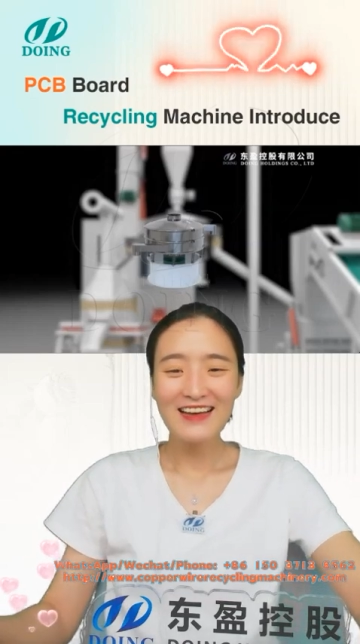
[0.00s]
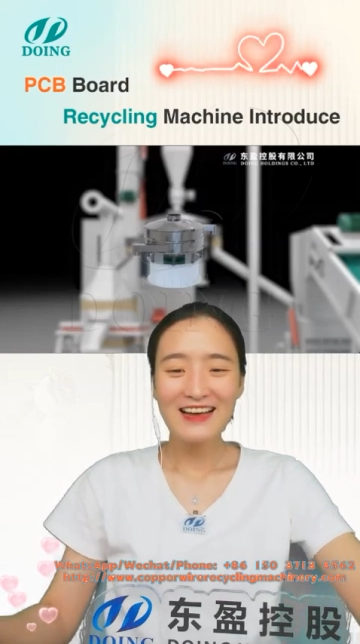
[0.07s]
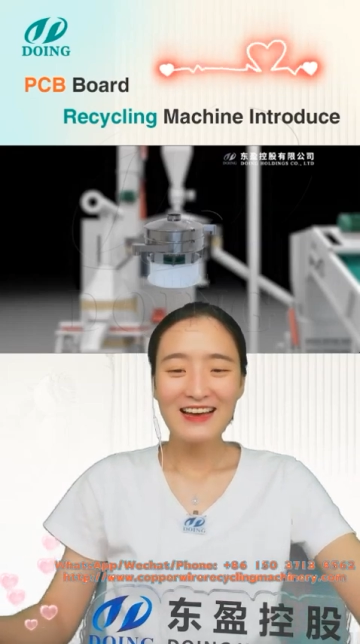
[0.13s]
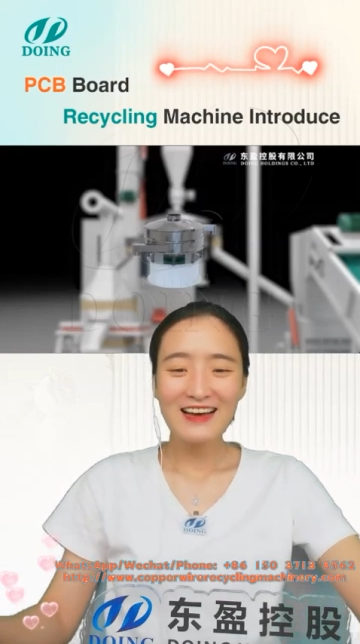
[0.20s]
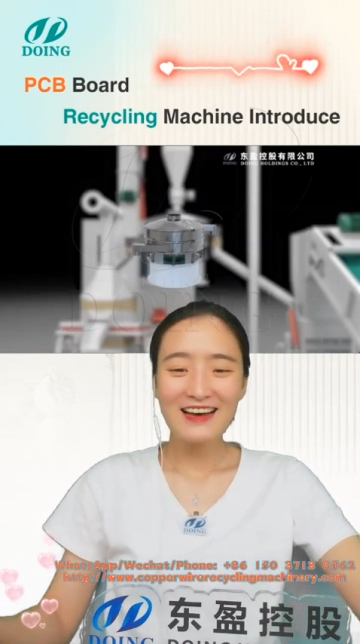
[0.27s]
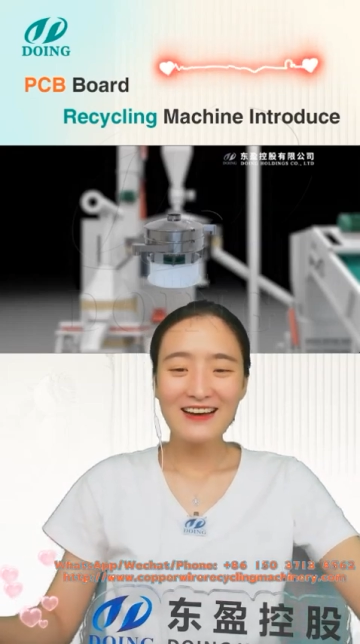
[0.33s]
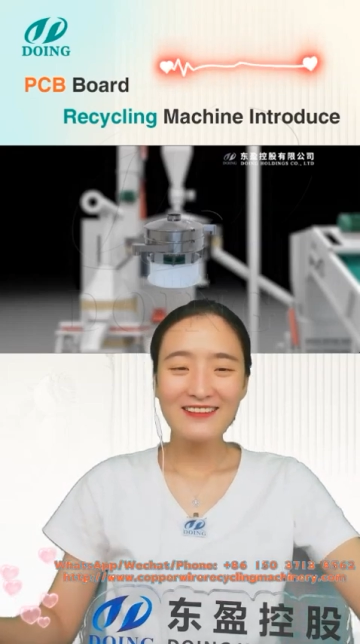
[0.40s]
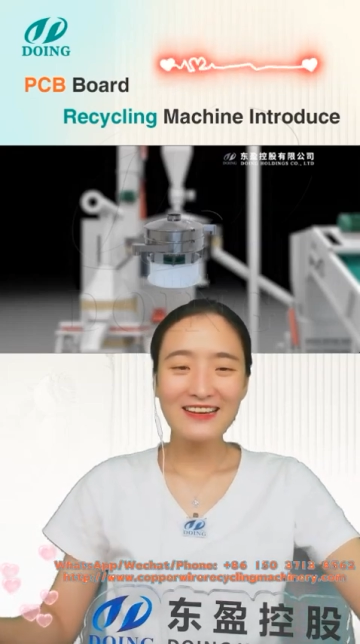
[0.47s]

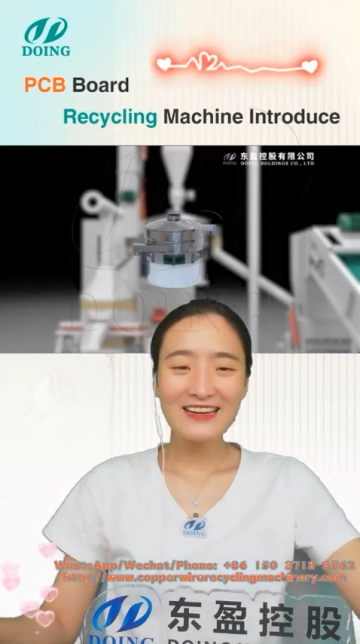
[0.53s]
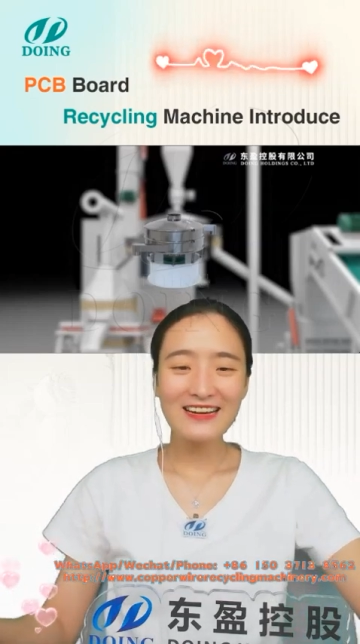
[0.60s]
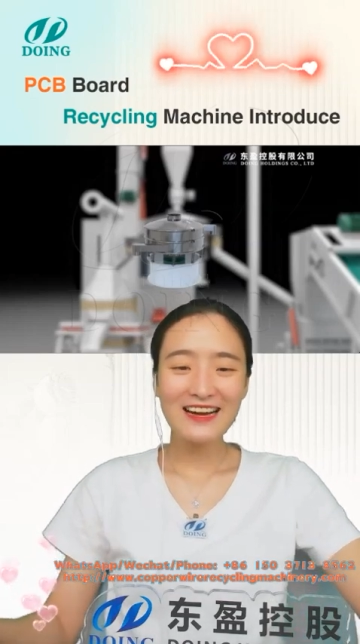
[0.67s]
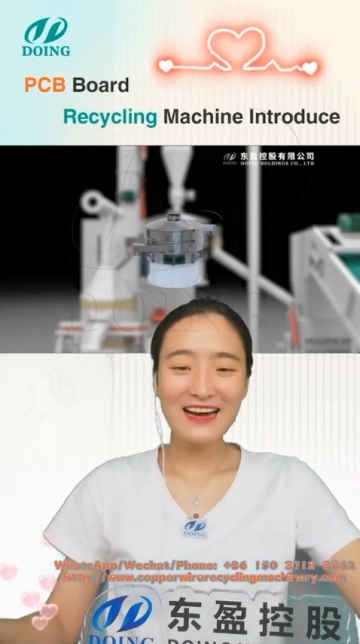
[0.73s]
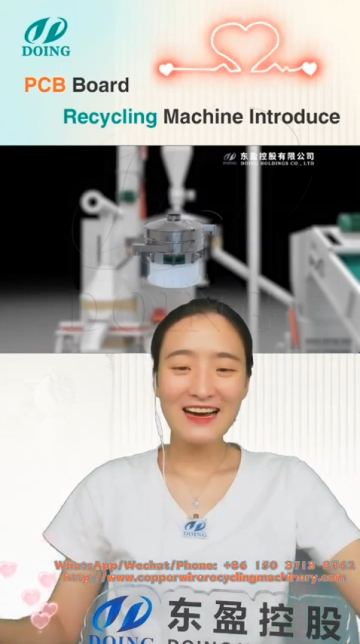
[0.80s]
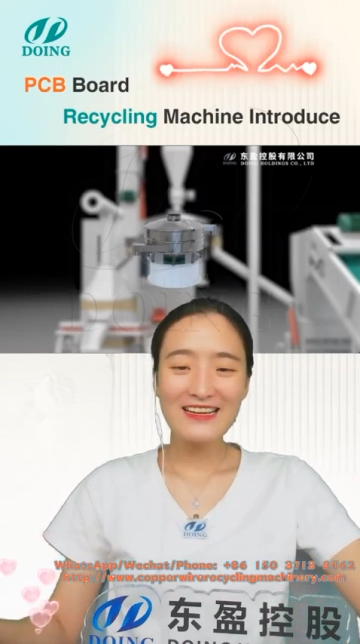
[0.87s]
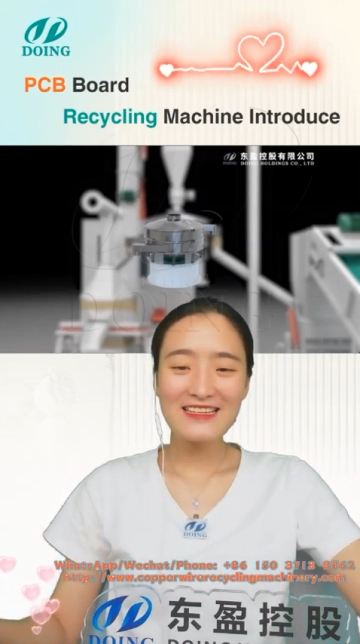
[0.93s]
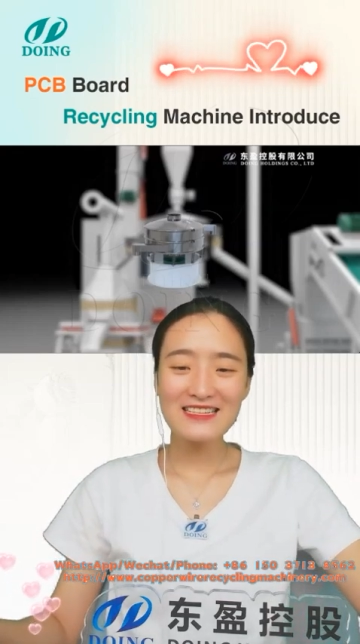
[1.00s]
Okay
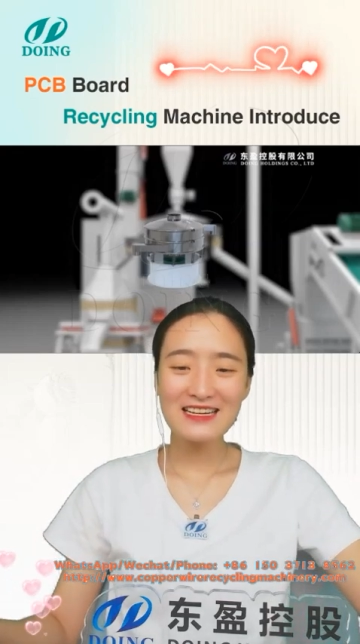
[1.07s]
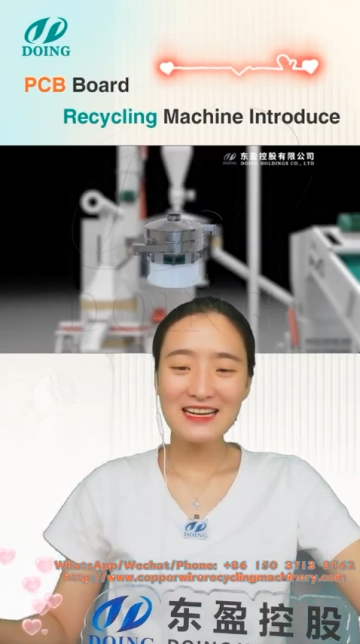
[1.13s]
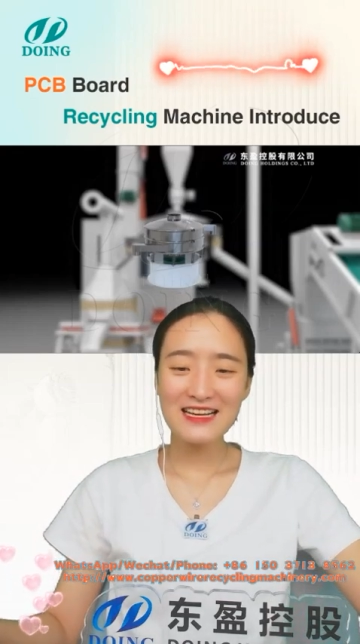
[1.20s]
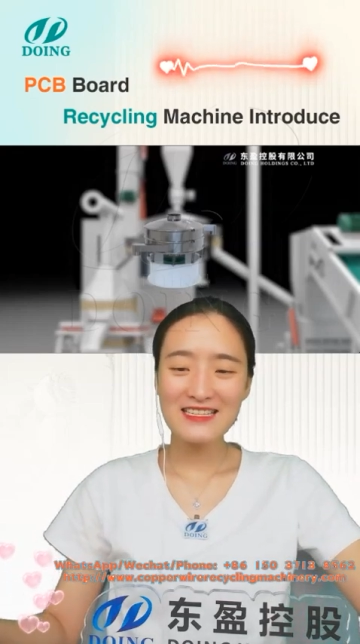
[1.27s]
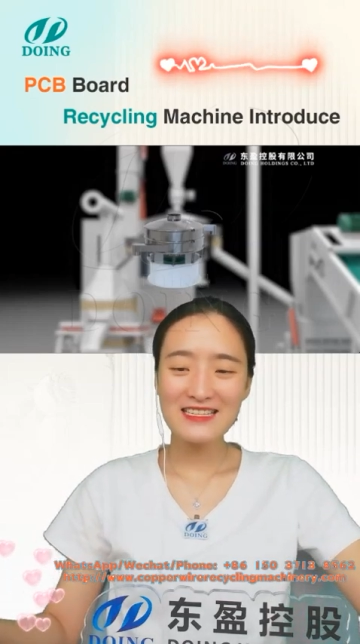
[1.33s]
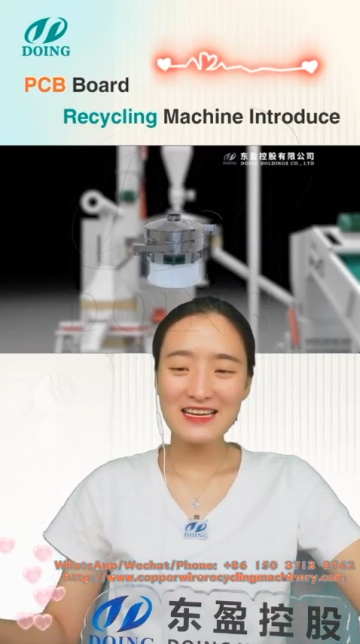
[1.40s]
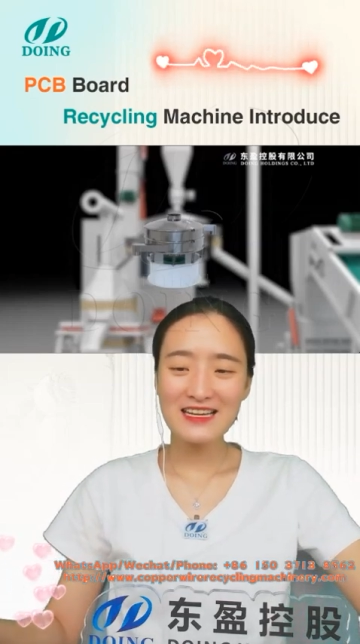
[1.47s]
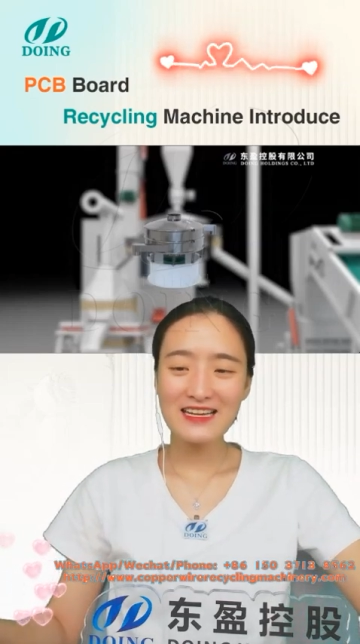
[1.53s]
guys,
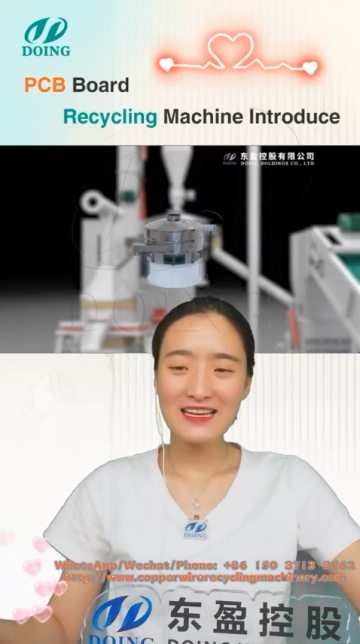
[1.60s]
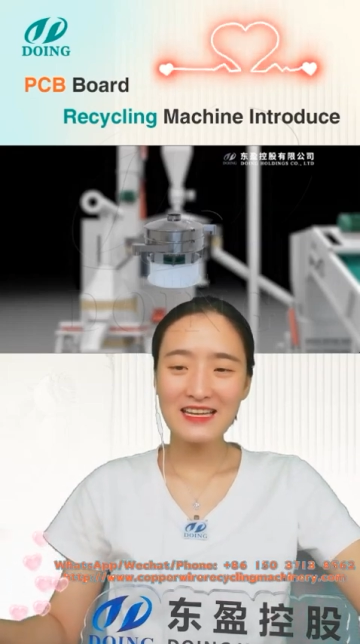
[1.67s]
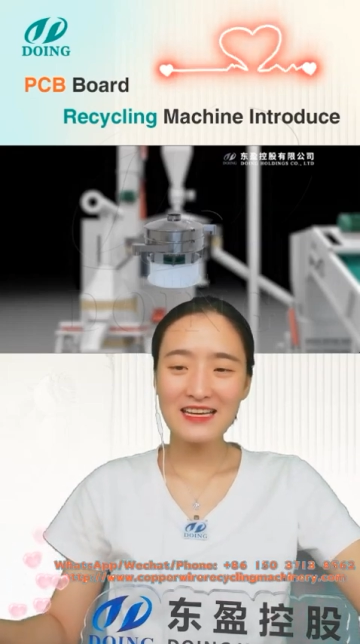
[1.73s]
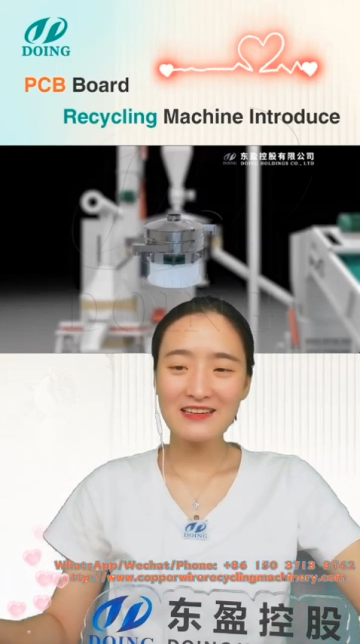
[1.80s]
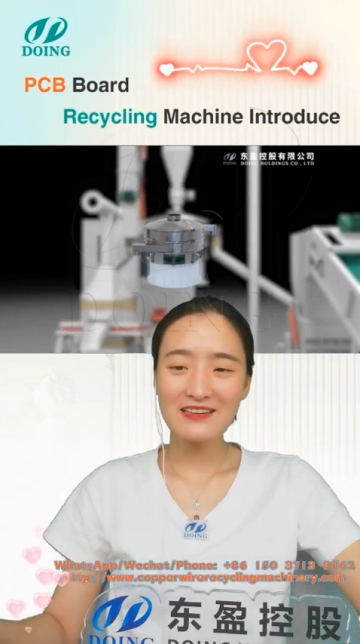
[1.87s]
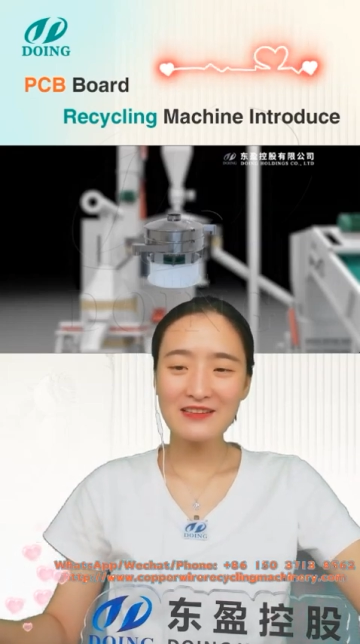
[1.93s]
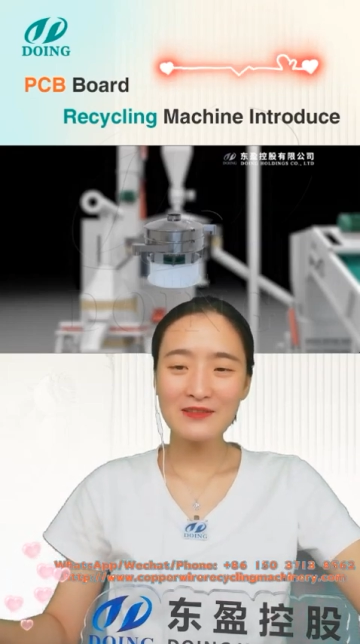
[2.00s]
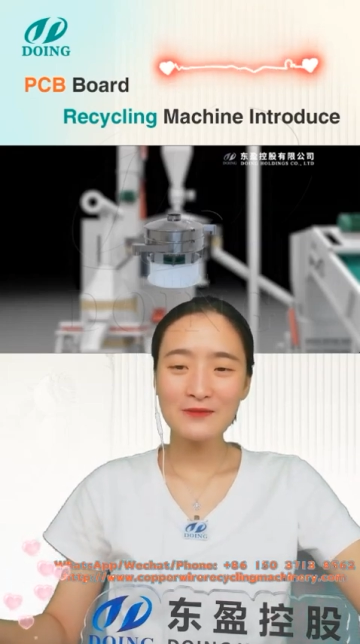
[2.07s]
let's
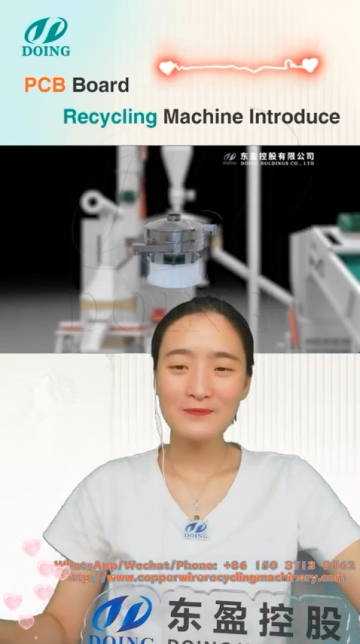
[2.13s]
continue.